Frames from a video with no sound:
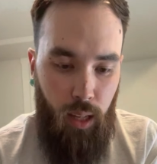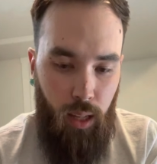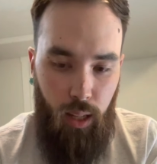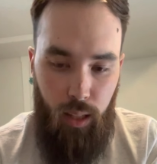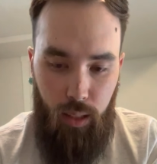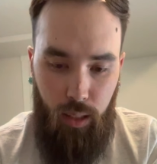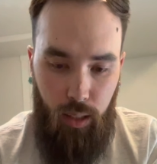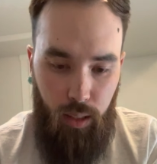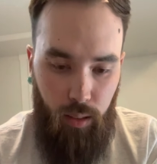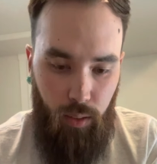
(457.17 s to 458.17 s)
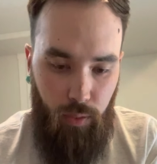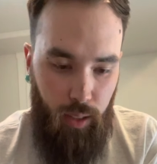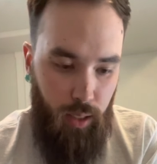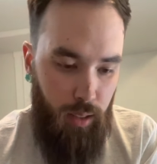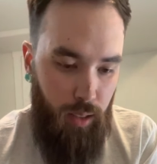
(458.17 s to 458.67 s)
And then if I
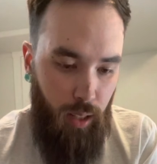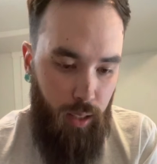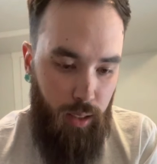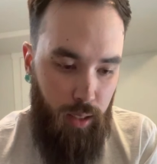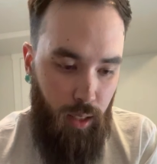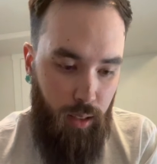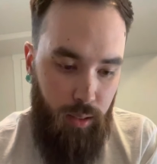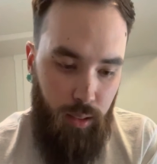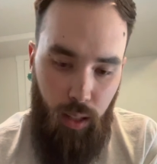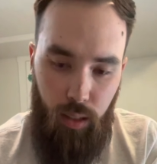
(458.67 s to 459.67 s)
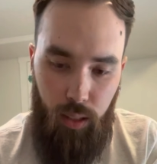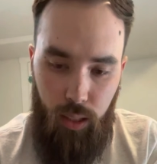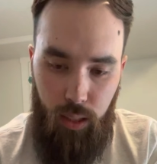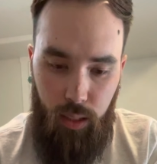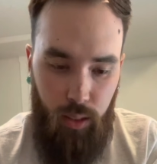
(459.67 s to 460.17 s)
decide to sell,
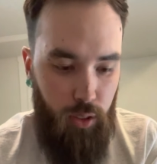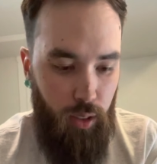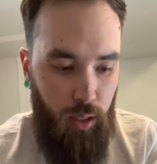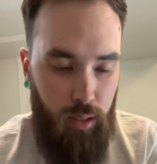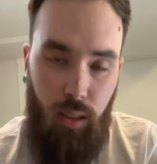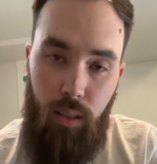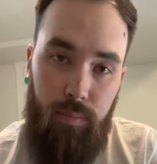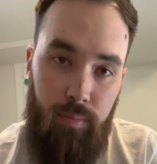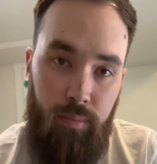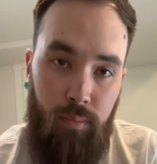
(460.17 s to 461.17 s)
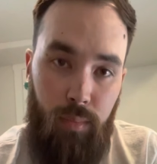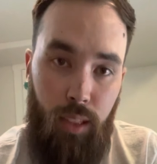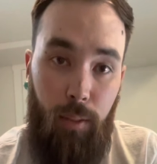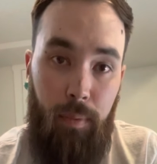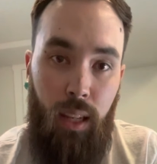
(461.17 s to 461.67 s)
I'll let you guys know.
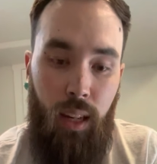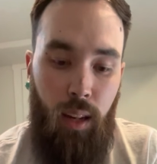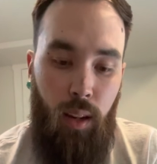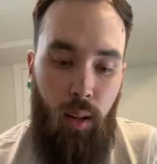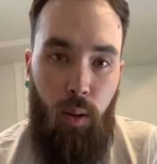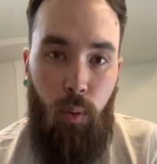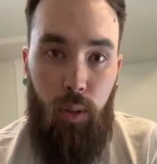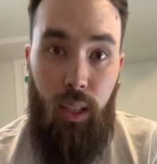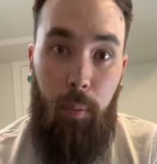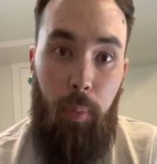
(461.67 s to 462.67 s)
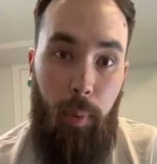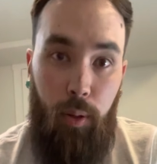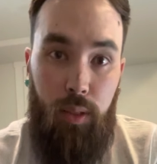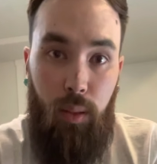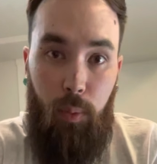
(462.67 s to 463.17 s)
So we'll keep you
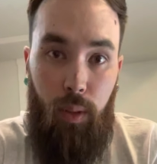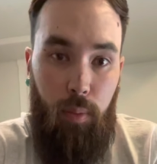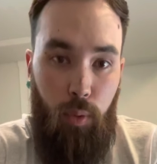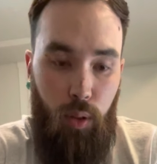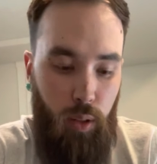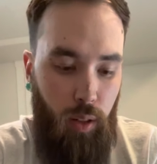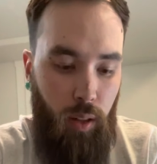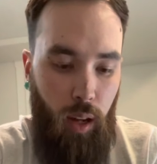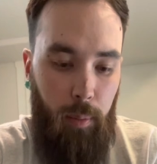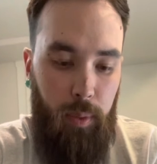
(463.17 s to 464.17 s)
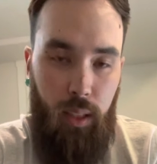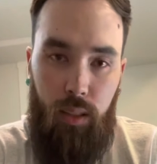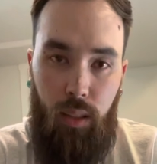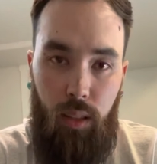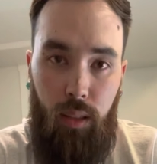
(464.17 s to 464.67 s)
posted with more updates
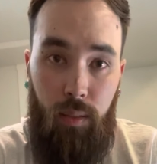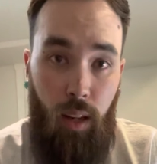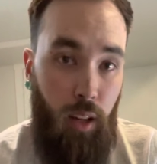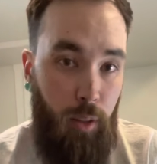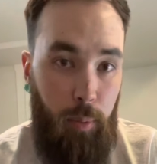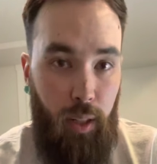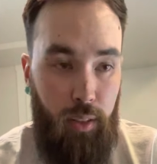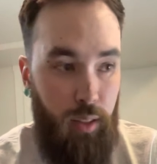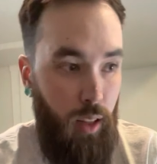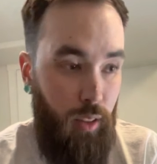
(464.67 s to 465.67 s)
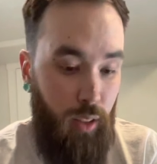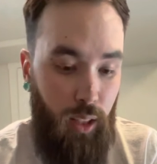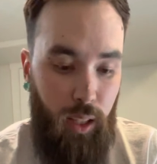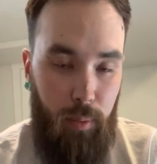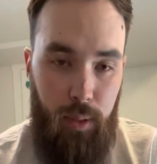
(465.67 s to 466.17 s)
on other putters, other
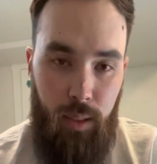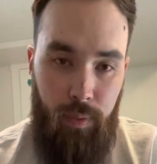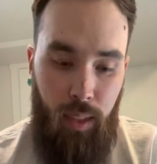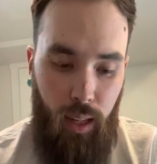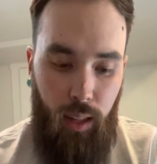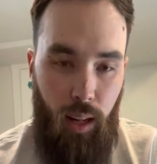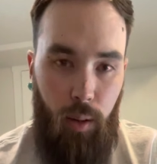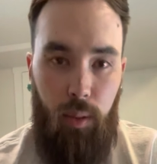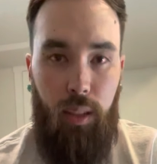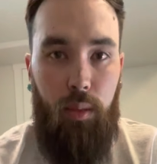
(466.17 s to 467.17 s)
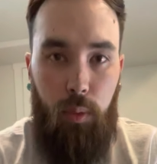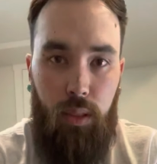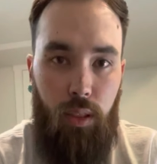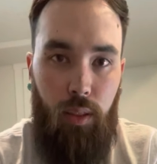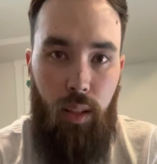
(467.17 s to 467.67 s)
clubs, and how these
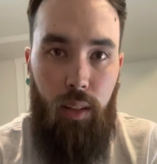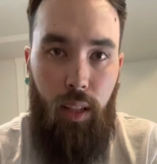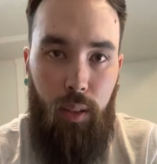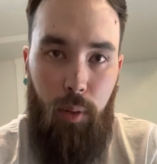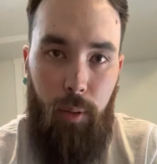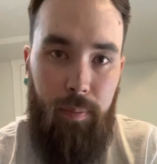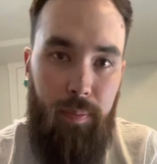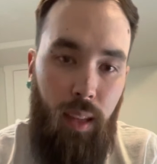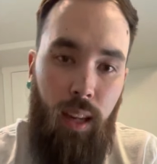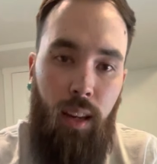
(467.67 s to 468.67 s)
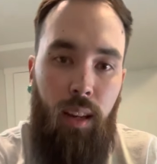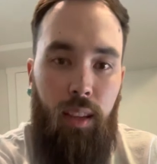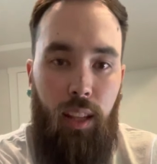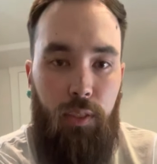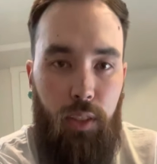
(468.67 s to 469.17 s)
ones turn out down the road.
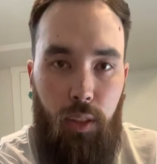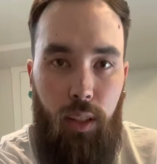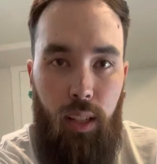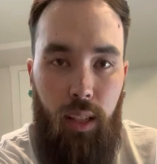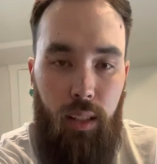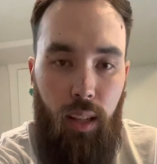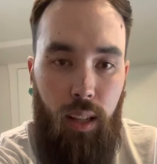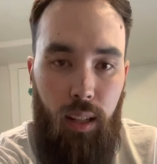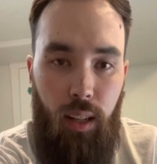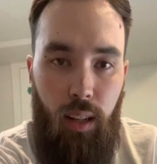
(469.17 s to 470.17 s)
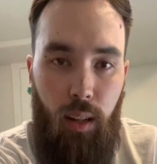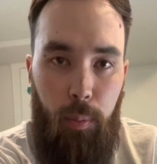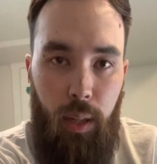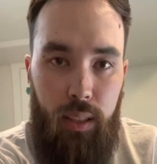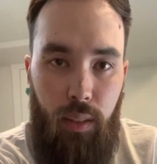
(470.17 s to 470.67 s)
Thanks for tuning in, and I hope
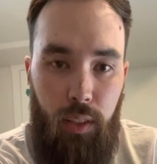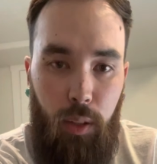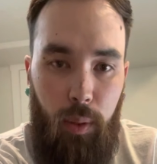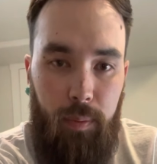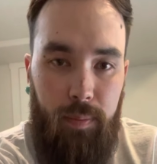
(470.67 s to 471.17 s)
you guys have a good one.